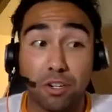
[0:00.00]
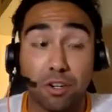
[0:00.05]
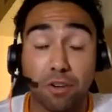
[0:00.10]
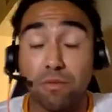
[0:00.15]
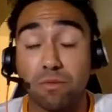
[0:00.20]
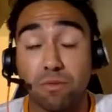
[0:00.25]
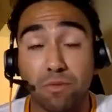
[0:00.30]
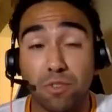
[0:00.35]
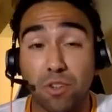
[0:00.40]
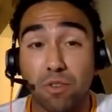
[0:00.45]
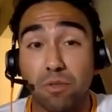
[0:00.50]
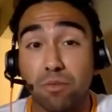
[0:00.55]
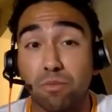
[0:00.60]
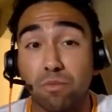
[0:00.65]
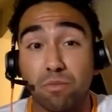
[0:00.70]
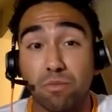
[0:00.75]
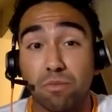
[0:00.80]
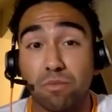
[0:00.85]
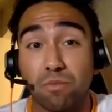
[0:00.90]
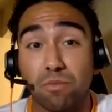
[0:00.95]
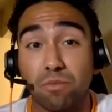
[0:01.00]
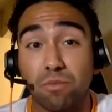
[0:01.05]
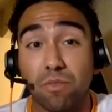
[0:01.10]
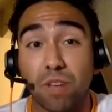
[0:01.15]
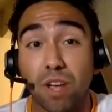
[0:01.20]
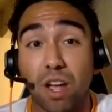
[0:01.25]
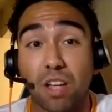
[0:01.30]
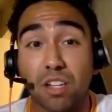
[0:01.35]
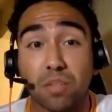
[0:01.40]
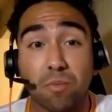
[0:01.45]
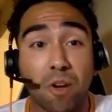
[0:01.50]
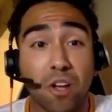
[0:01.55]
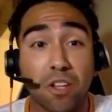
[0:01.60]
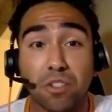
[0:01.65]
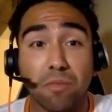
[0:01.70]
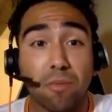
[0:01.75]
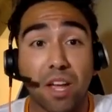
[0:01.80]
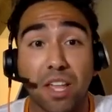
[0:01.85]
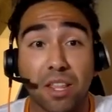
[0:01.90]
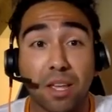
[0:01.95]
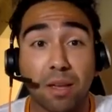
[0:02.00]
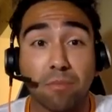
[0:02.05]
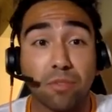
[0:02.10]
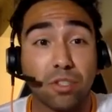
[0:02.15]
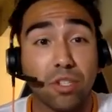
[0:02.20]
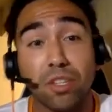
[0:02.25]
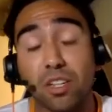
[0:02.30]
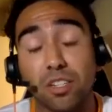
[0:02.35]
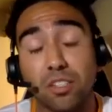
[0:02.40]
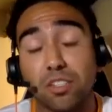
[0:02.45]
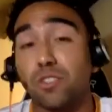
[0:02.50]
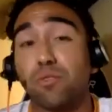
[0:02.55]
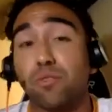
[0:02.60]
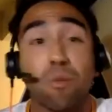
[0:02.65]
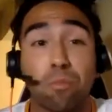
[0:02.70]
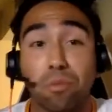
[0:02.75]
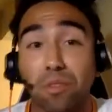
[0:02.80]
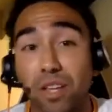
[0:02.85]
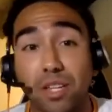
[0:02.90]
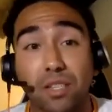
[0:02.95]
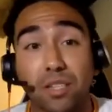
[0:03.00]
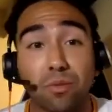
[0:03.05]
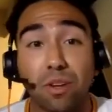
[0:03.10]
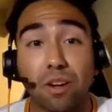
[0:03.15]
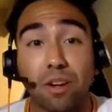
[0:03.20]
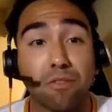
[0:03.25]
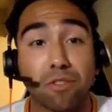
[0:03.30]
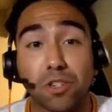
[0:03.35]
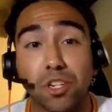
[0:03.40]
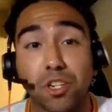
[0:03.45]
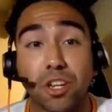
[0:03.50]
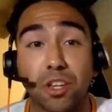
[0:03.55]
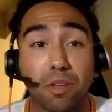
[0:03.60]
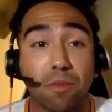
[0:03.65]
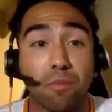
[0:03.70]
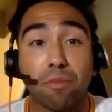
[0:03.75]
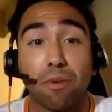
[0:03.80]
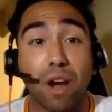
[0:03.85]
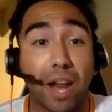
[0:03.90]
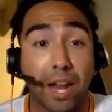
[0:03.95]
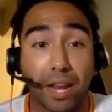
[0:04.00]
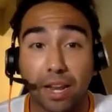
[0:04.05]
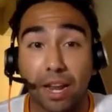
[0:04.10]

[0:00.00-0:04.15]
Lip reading: You're sponsored by them, so they'll just replace whatever shit you break